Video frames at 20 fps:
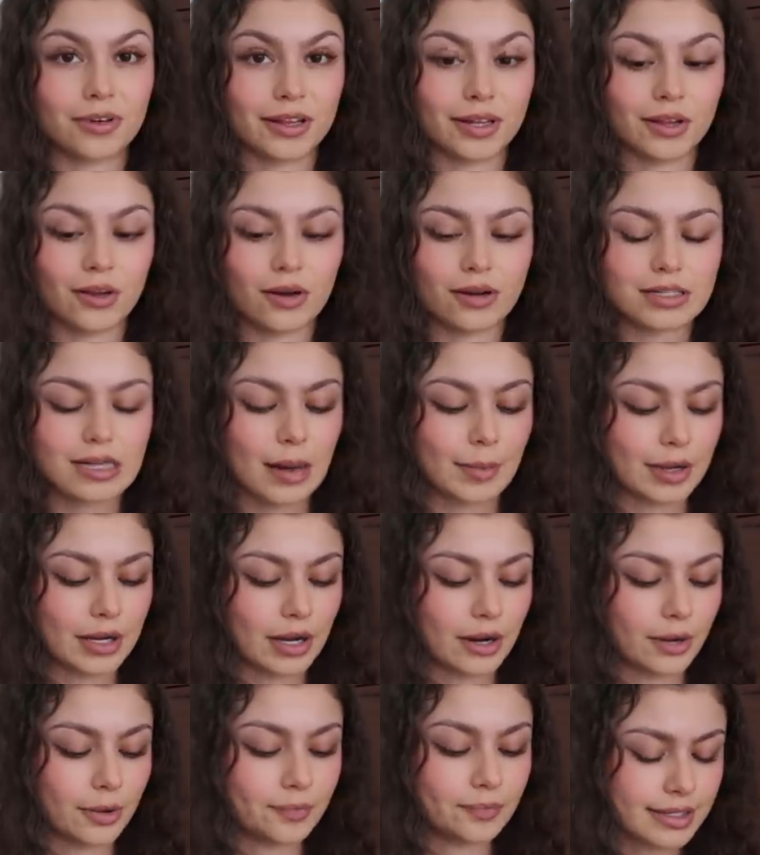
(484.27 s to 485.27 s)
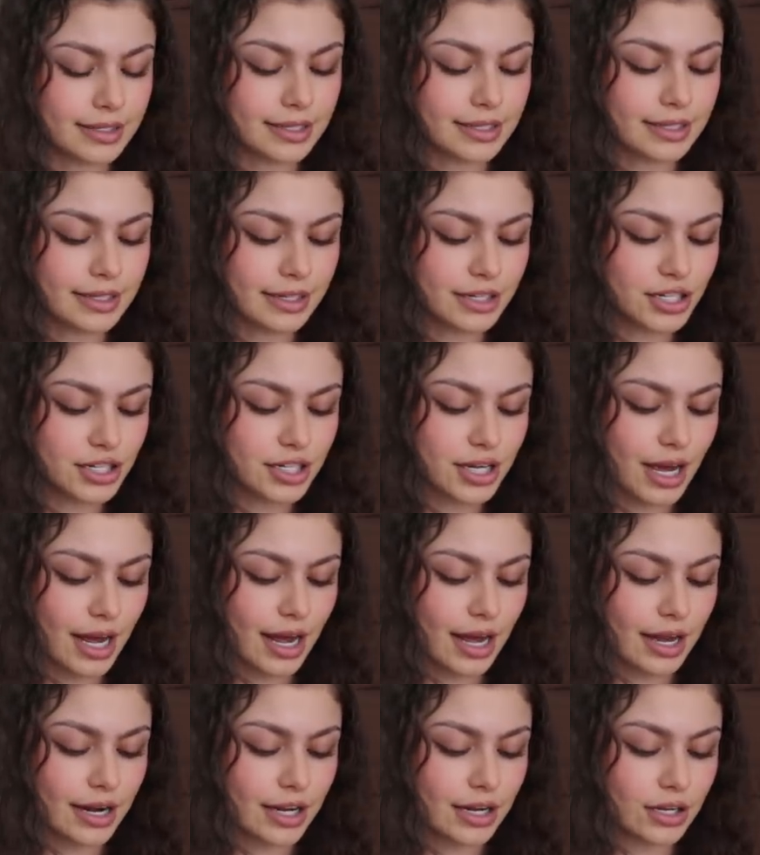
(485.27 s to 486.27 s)
a really long time ago. This is in the
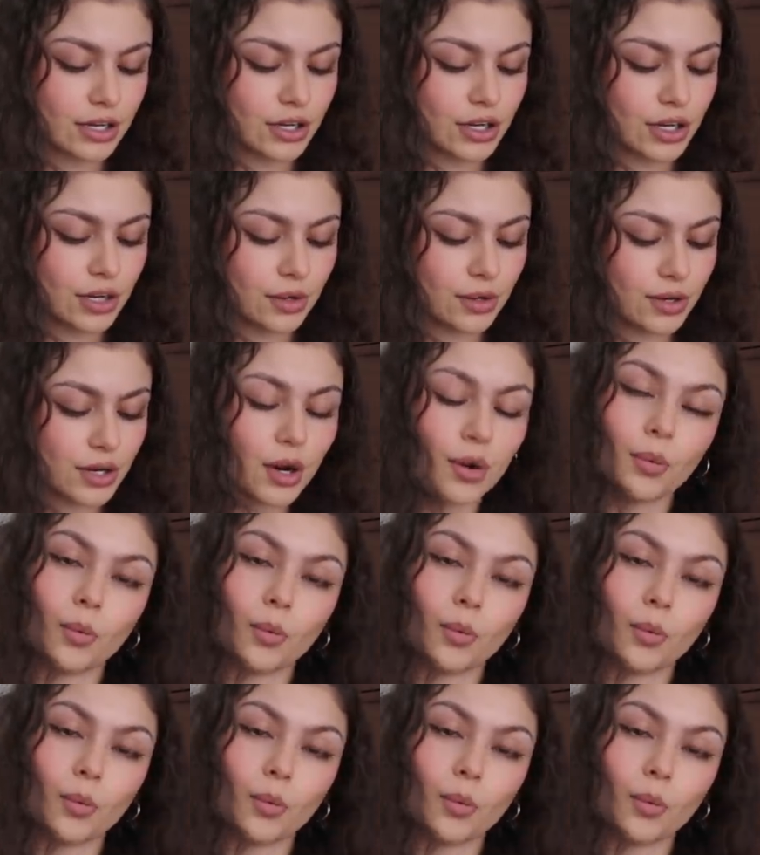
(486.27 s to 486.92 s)
shade Nude